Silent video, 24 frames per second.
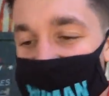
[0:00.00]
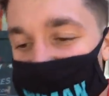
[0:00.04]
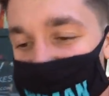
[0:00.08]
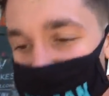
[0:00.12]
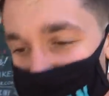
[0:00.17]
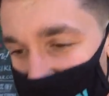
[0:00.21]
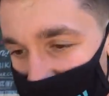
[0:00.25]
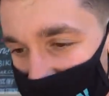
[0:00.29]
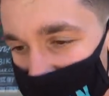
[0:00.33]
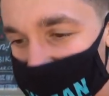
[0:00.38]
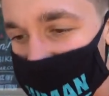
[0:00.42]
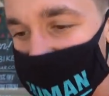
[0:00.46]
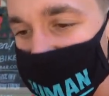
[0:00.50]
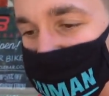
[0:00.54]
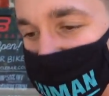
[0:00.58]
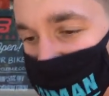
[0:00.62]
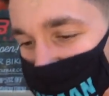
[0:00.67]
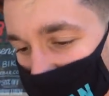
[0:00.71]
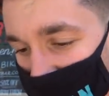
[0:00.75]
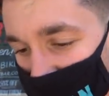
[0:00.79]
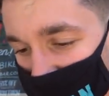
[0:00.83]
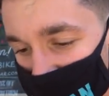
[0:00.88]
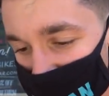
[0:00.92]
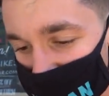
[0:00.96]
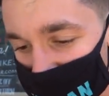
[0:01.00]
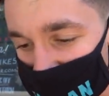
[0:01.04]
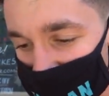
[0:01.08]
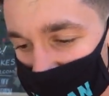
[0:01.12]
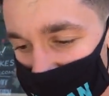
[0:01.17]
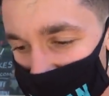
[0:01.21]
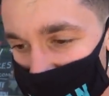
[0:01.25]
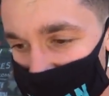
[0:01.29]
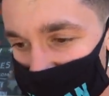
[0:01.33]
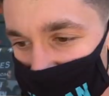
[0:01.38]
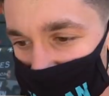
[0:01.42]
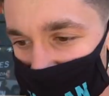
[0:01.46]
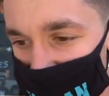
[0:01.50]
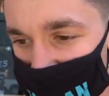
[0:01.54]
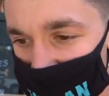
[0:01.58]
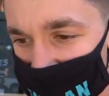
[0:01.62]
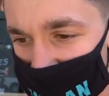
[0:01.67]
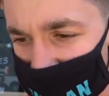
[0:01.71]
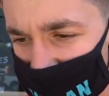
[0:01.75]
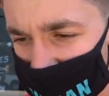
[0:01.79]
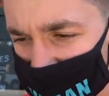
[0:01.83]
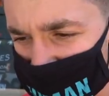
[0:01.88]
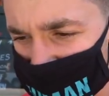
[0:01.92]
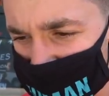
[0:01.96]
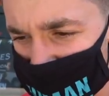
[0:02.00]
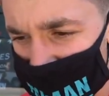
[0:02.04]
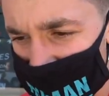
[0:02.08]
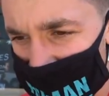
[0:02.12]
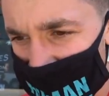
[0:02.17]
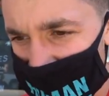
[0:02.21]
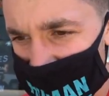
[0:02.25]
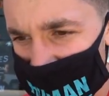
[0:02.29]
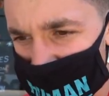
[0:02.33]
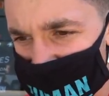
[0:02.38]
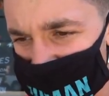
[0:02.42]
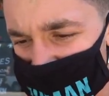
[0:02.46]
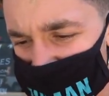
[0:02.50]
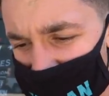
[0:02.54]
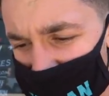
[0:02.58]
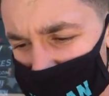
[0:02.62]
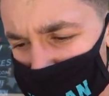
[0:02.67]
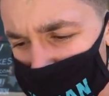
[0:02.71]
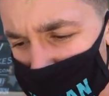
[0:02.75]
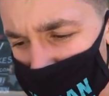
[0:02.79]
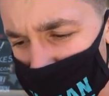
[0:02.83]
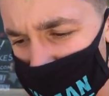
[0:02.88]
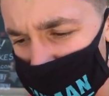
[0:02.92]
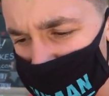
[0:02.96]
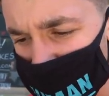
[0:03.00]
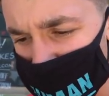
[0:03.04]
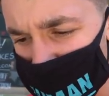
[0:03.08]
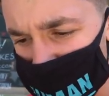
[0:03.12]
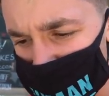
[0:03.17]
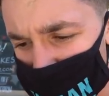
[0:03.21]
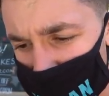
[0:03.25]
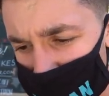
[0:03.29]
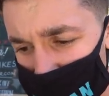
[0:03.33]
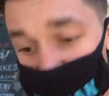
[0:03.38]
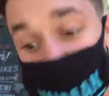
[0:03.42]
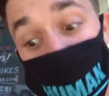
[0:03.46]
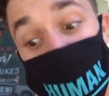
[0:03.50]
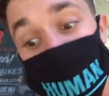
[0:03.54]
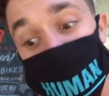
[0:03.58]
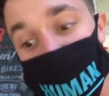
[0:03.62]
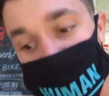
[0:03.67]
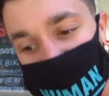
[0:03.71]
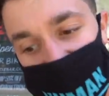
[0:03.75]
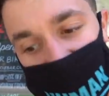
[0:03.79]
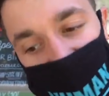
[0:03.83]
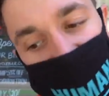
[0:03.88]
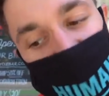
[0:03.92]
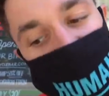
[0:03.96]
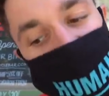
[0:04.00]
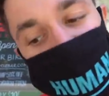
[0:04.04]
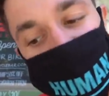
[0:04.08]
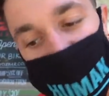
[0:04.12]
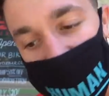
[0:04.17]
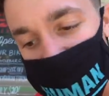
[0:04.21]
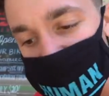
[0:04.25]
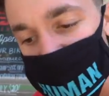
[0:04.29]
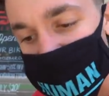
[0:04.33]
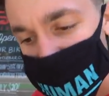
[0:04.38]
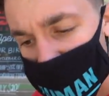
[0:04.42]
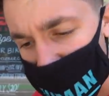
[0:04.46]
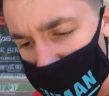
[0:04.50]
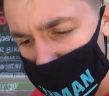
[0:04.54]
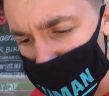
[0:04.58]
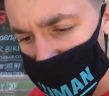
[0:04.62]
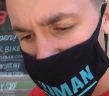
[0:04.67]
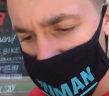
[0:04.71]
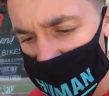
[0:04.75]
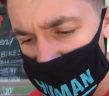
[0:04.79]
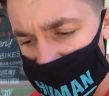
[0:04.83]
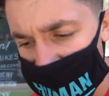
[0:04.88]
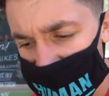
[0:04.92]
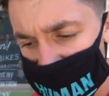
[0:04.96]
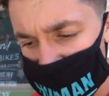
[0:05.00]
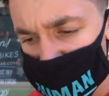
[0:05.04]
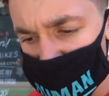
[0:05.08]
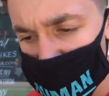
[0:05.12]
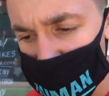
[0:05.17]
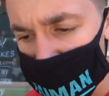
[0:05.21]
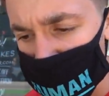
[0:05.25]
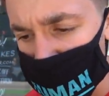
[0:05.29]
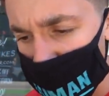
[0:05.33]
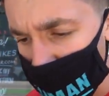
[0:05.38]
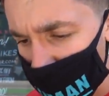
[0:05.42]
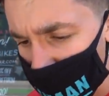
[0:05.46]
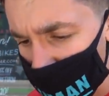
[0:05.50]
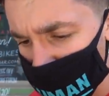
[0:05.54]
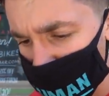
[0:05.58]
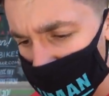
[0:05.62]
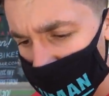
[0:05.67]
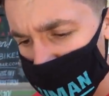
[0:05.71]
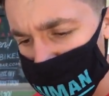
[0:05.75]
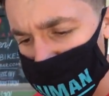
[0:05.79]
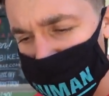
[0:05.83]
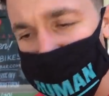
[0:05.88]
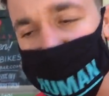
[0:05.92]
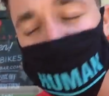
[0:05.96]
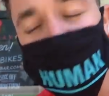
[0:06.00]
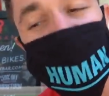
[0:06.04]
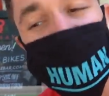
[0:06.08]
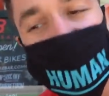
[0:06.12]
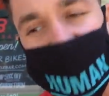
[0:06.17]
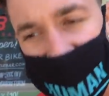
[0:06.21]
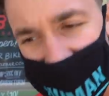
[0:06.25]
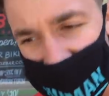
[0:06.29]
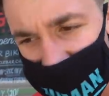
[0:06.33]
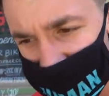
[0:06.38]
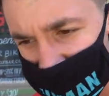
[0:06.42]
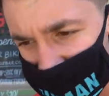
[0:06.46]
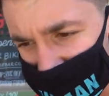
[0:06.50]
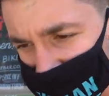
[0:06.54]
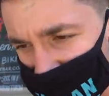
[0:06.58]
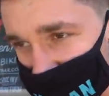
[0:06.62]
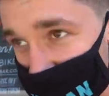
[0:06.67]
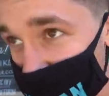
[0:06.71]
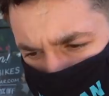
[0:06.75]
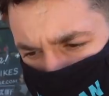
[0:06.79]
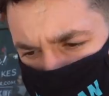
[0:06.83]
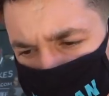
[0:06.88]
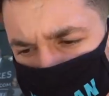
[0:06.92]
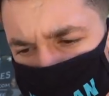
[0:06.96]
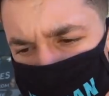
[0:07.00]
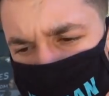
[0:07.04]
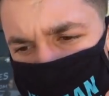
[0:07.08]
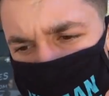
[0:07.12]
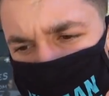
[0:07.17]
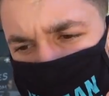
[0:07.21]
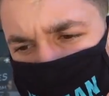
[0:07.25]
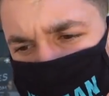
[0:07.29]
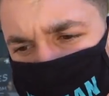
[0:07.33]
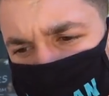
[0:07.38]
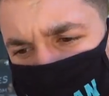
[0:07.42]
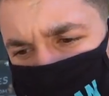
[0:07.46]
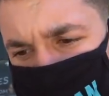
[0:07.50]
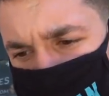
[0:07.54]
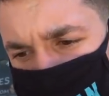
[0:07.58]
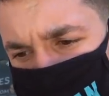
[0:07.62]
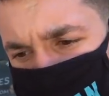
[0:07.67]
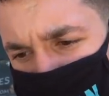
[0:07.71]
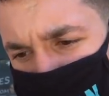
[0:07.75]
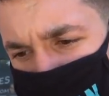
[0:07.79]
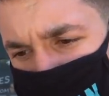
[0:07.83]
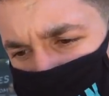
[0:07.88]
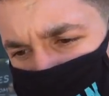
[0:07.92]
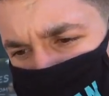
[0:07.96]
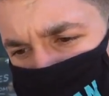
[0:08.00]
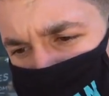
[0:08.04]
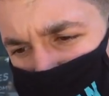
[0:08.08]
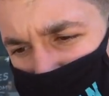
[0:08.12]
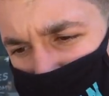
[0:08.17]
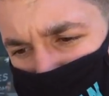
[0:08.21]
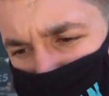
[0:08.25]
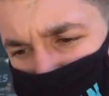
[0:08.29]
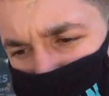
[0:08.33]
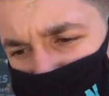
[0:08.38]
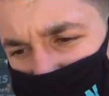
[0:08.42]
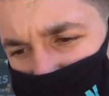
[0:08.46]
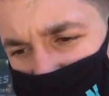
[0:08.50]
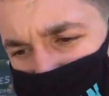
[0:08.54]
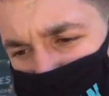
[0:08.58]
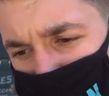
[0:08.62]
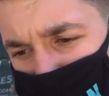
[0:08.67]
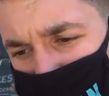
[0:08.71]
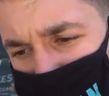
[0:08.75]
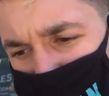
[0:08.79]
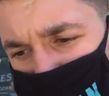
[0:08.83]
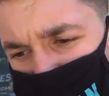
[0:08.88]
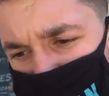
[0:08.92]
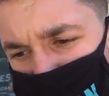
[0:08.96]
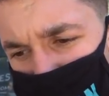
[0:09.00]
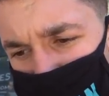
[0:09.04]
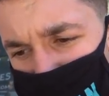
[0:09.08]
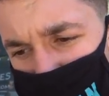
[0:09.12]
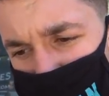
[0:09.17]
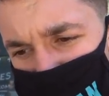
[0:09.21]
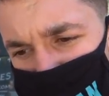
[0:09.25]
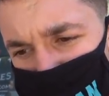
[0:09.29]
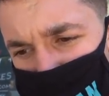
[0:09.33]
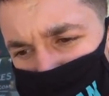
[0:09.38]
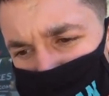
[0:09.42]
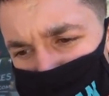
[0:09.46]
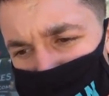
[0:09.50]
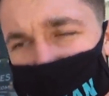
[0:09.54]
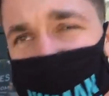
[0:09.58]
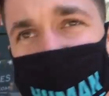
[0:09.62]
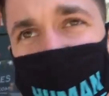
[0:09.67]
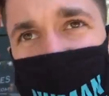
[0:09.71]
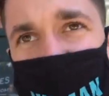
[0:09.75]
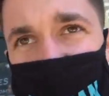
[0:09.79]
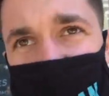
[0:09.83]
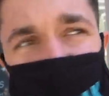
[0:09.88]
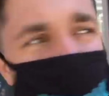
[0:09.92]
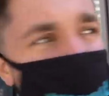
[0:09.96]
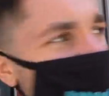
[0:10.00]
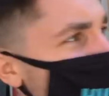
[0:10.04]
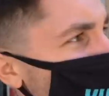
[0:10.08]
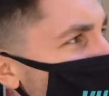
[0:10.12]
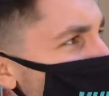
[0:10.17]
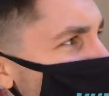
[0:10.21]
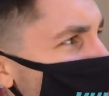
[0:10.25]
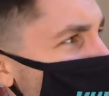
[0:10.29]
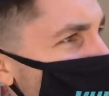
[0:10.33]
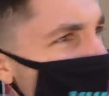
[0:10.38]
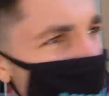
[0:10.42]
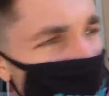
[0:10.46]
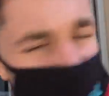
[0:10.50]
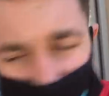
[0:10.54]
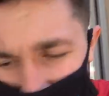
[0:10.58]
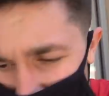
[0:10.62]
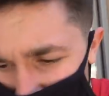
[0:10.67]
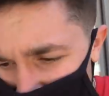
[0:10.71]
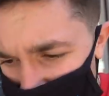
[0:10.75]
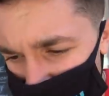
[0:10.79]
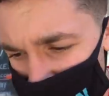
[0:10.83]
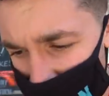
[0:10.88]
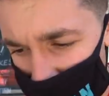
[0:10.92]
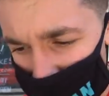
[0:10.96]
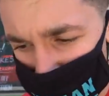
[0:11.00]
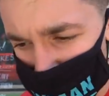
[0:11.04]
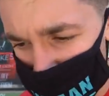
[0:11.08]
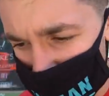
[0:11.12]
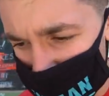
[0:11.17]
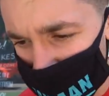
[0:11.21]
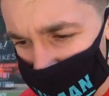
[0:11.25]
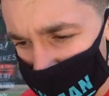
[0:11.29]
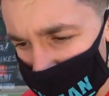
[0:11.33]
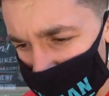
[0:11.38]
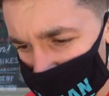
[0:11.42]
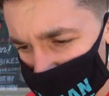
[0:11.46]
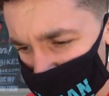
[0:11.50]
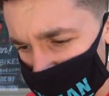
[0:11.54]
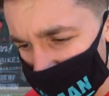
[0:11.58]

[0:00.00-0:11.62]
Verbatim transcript: Finally, finally in the decks. Day one as well. So it does take a Sunstone to evolve and 50 candies. Well, luckily for me and probably everyone else who has been playing nonstop for a long